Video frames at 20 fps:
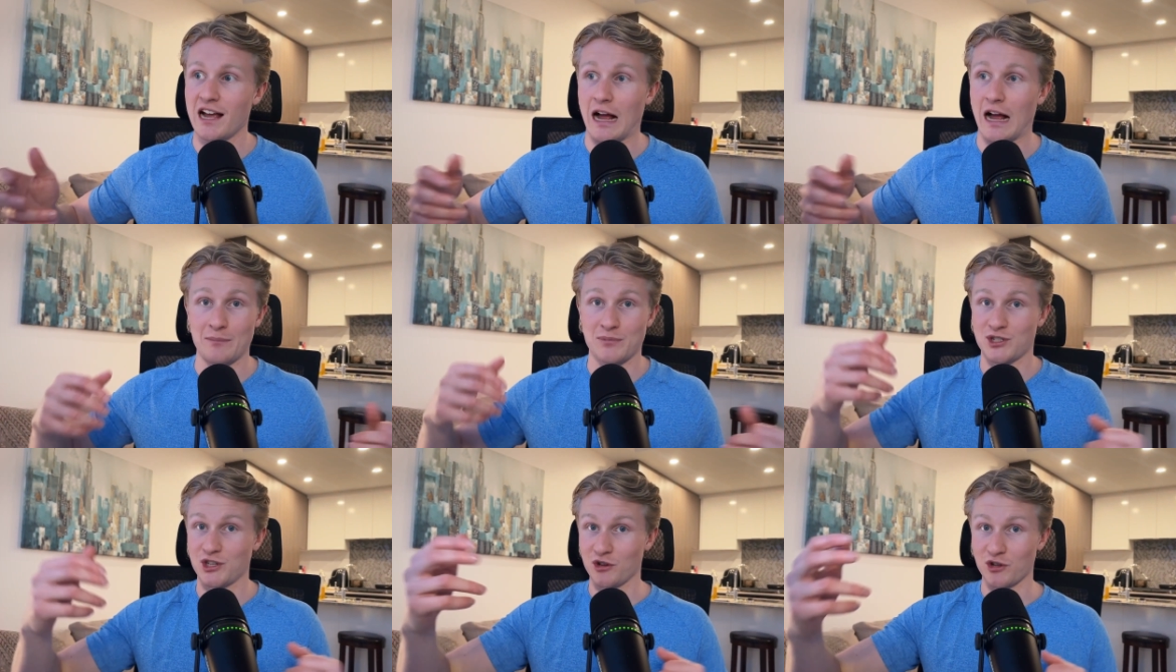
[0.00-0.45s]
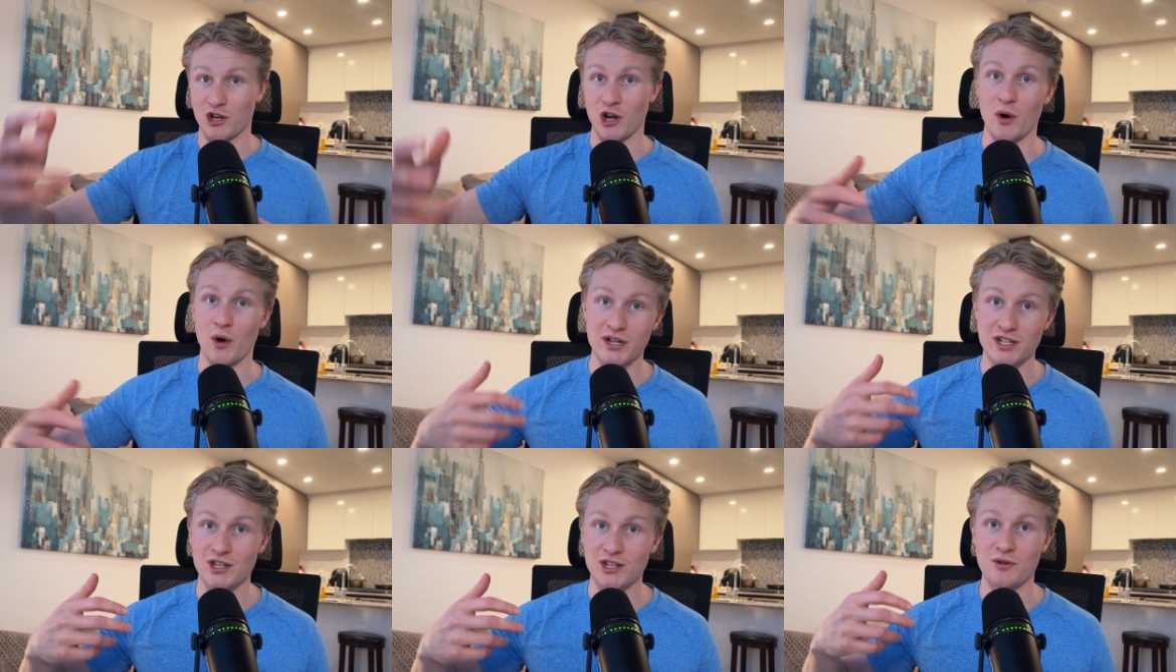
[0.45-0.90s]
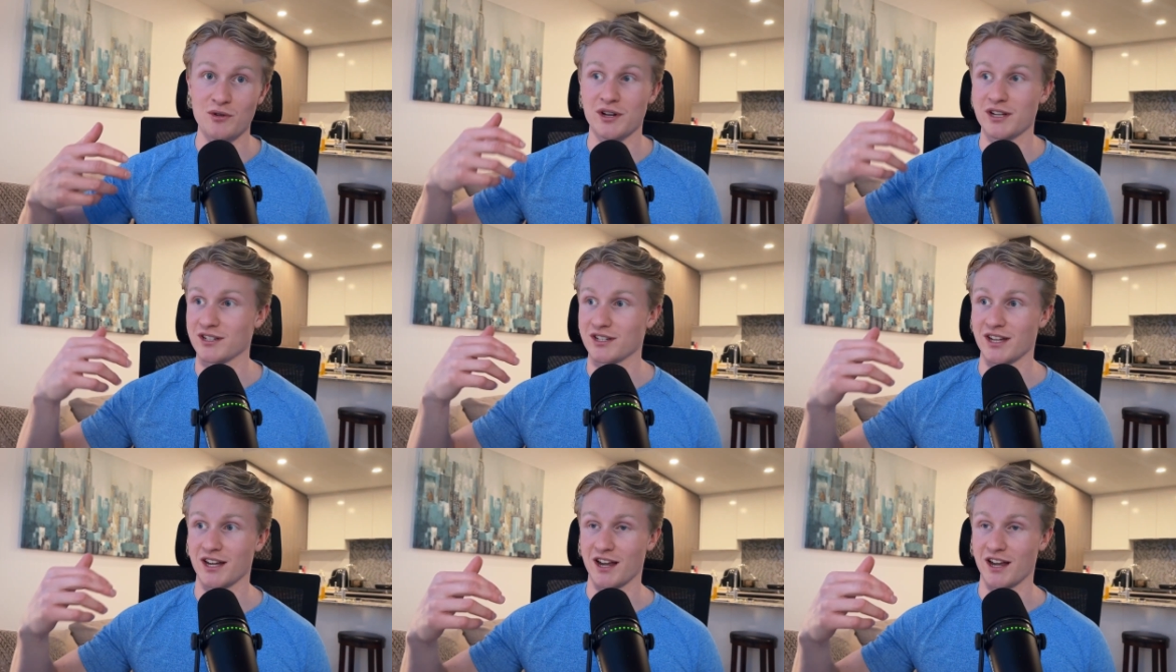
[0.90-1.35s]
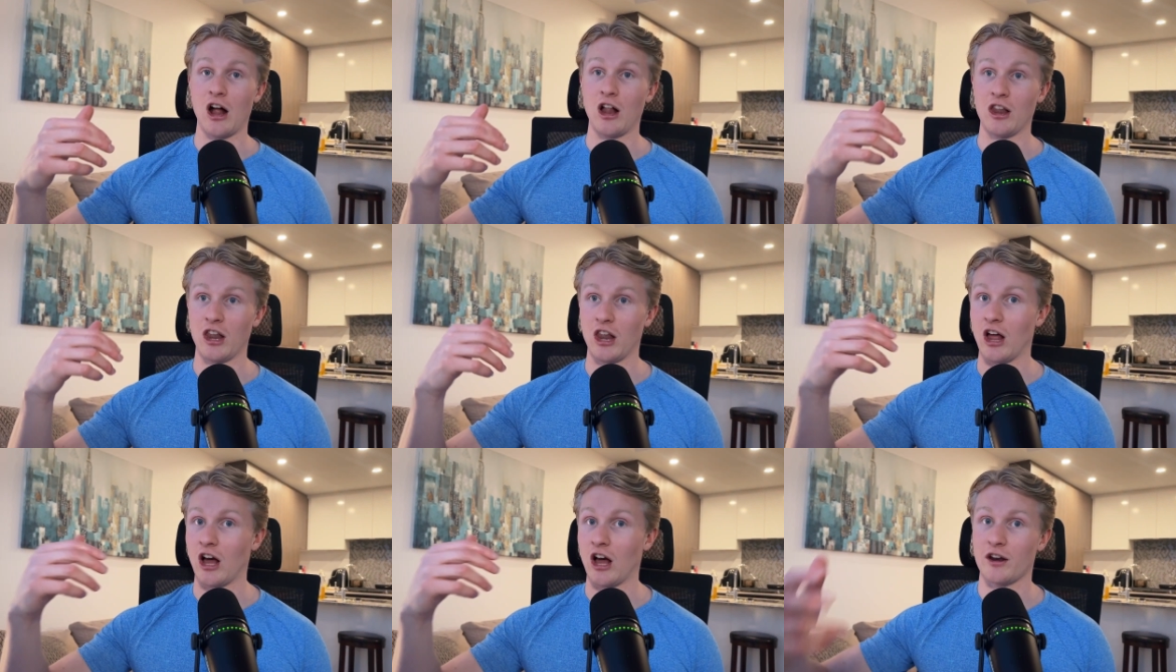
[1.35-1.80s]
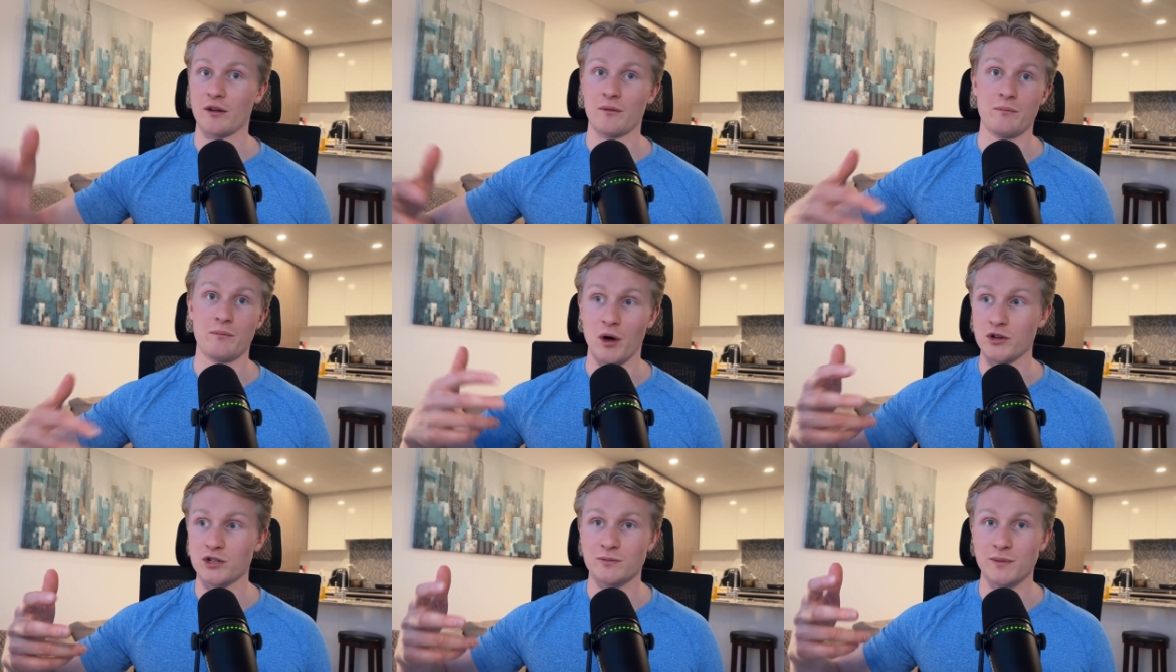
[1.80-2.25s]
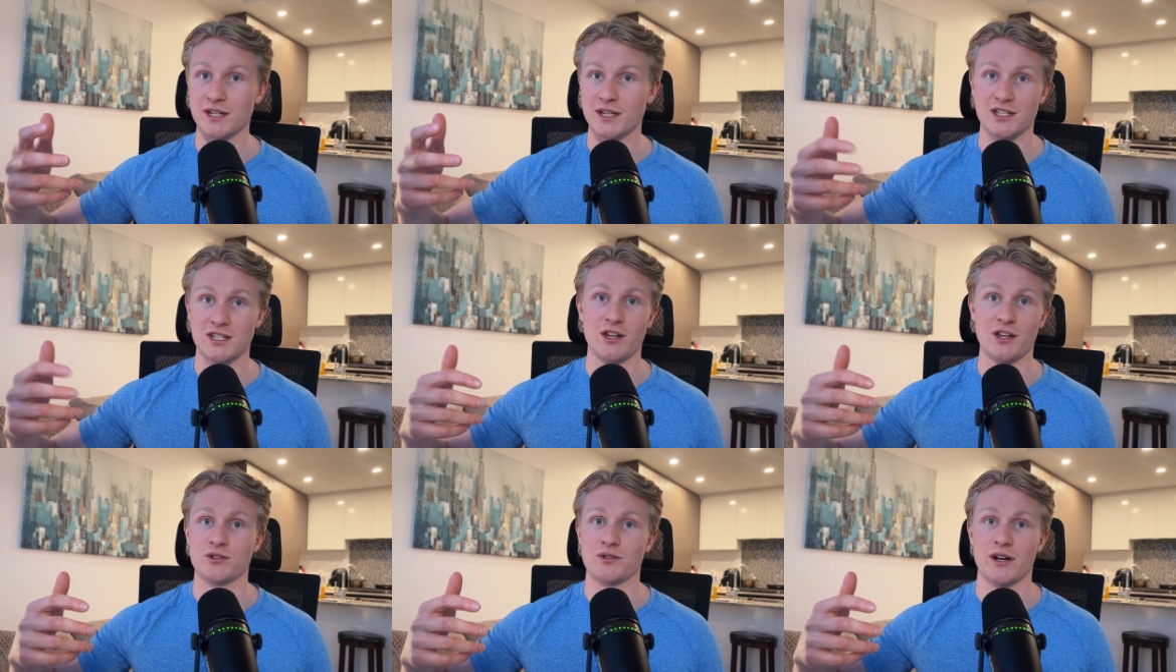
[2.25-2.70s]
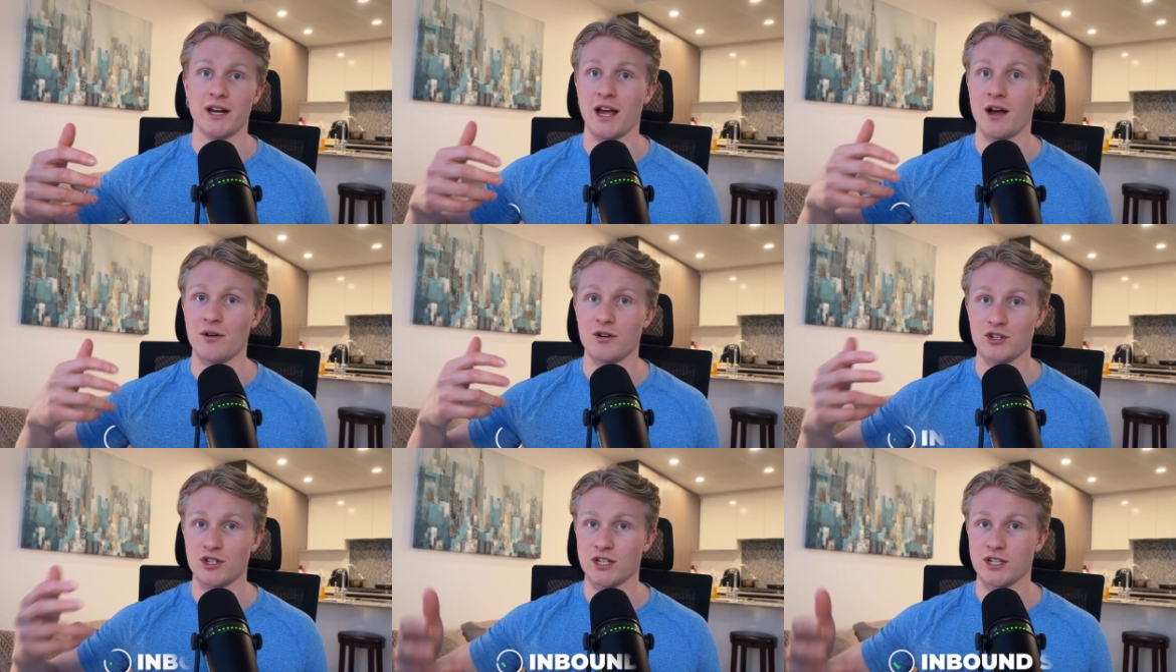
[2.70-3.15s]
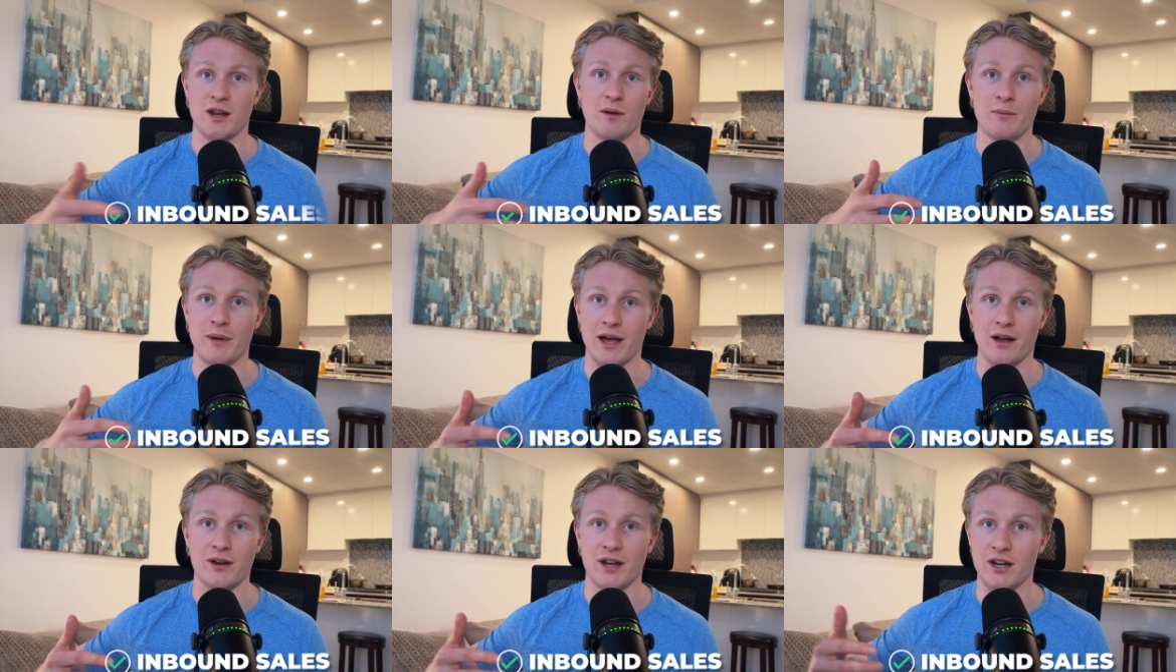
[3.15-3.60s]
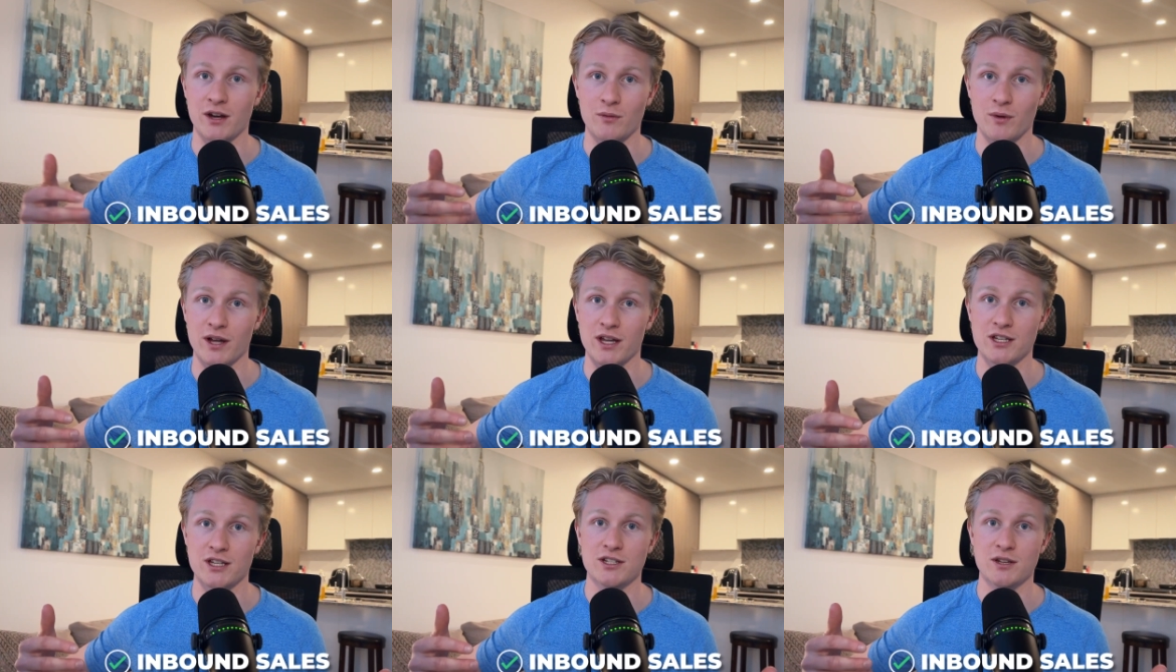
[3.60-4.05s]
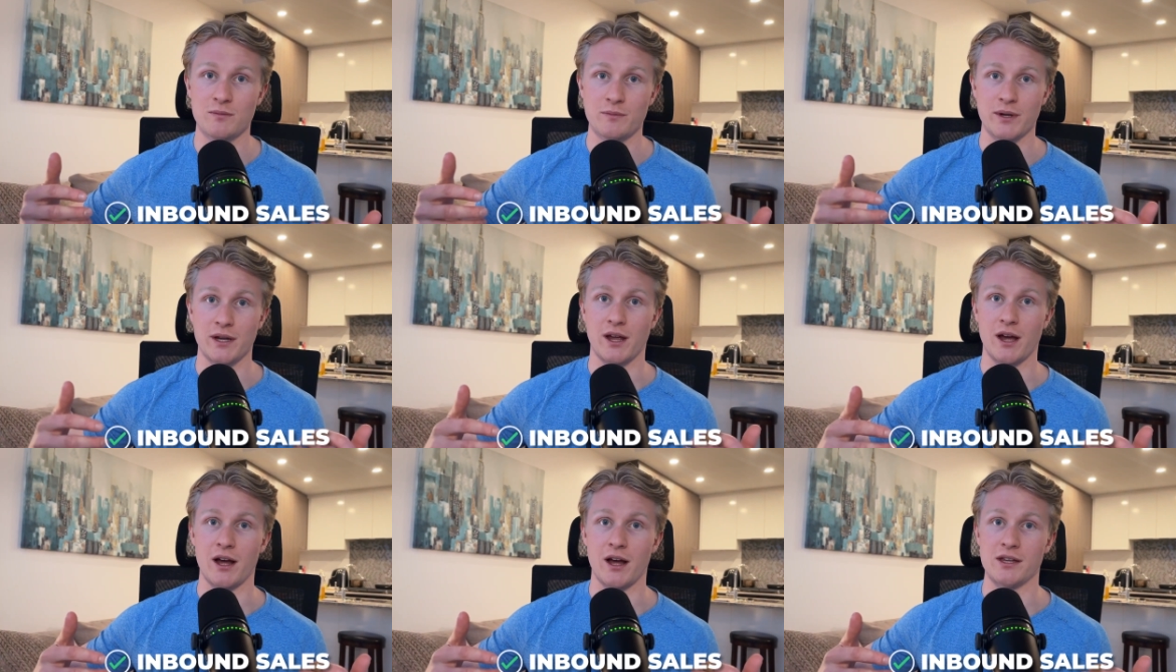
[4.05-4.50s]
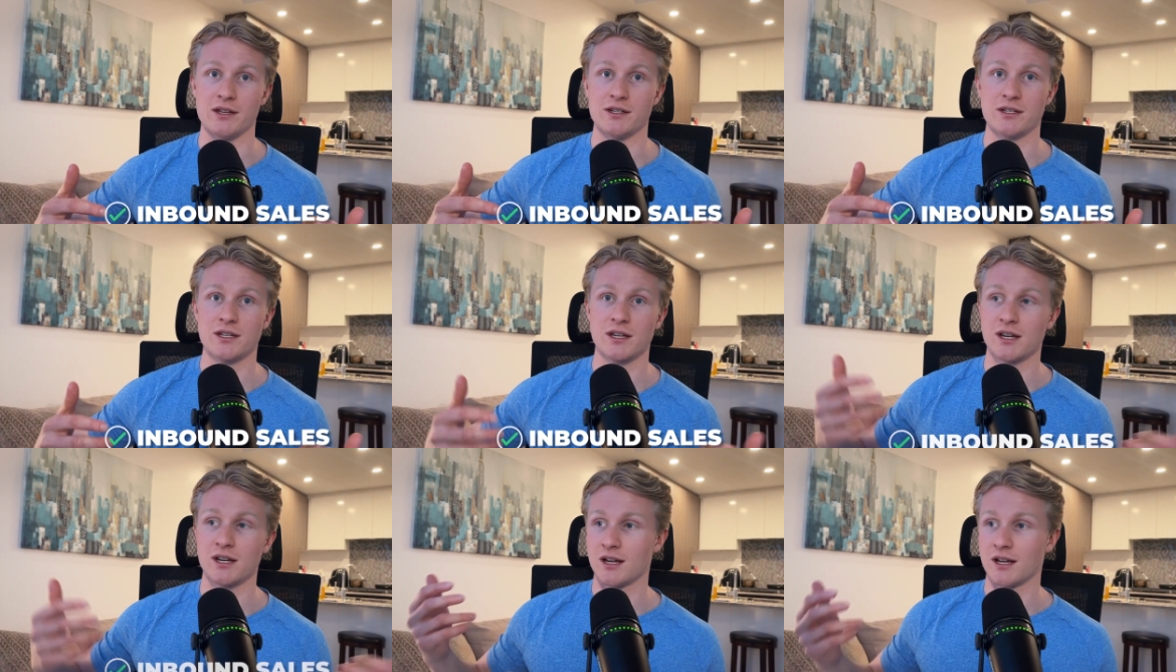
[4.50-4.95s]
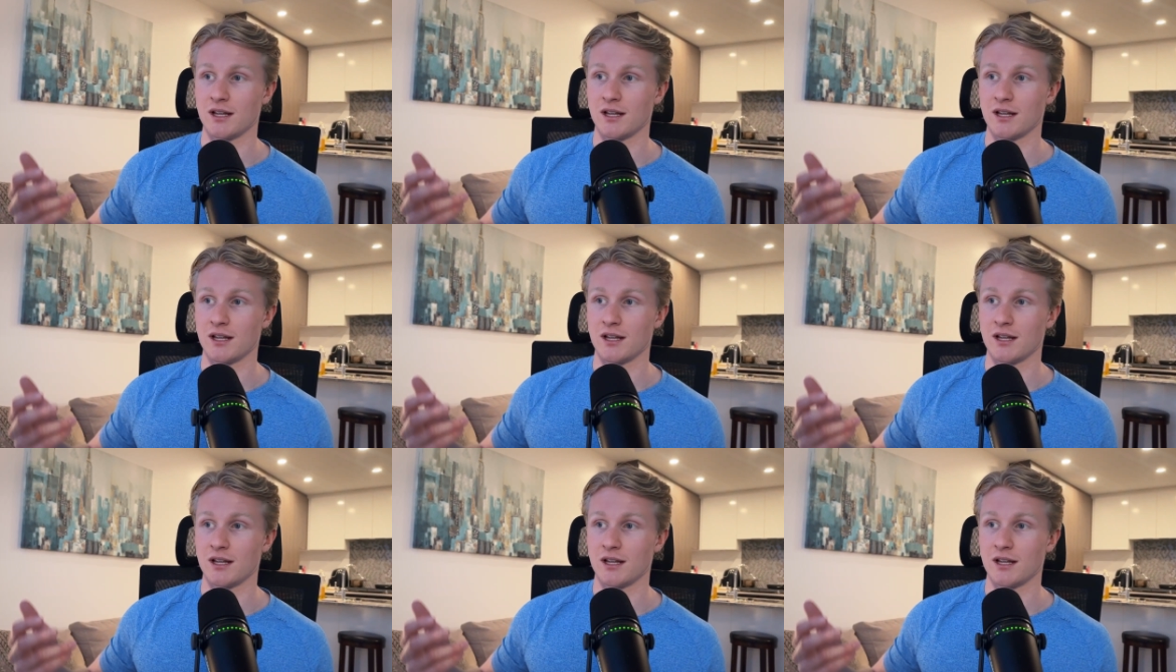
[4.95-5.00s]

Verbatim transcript: I'm still going to because like a lot of most of my sales right now are just inbound anyways because